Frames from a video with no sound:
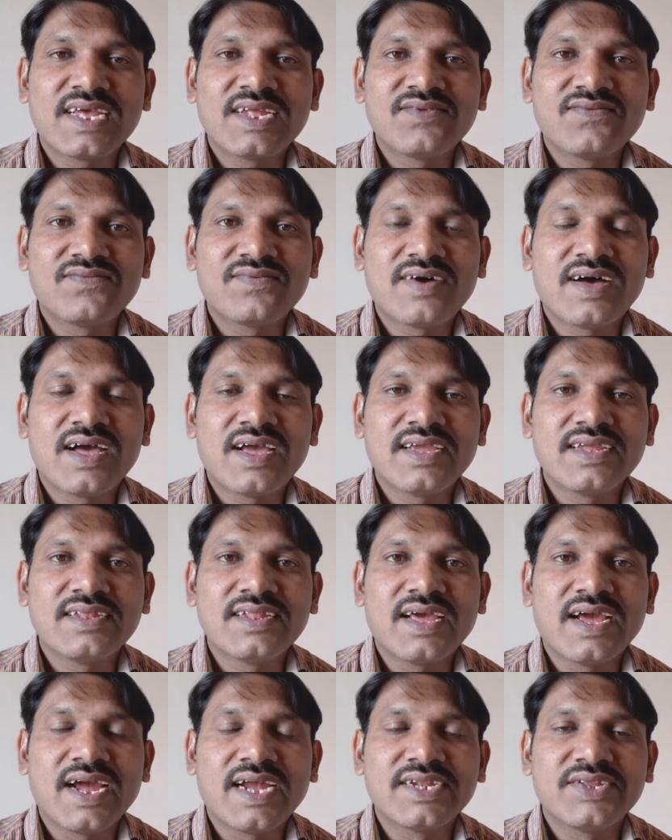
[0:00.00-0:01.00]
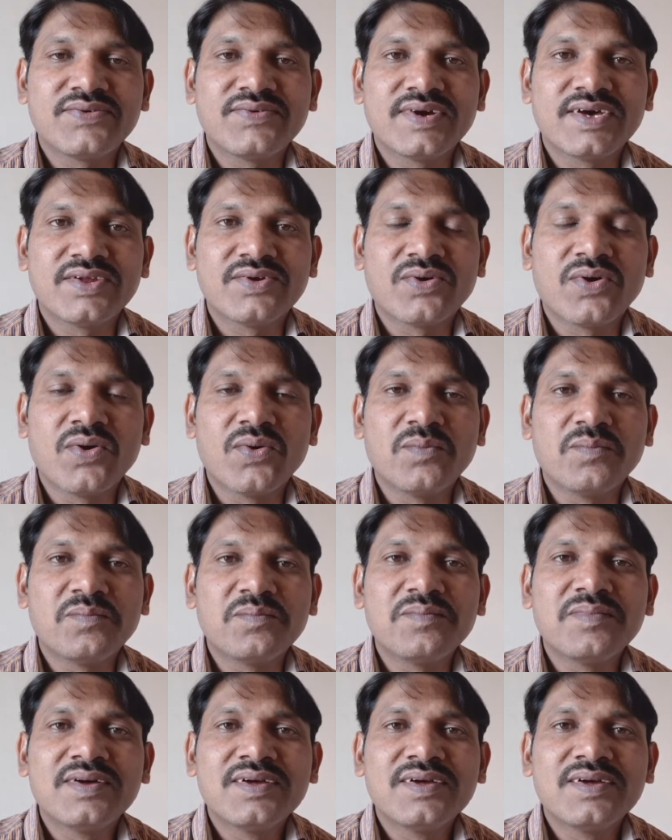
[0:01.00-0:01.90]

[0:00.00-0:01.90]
and fine at your home.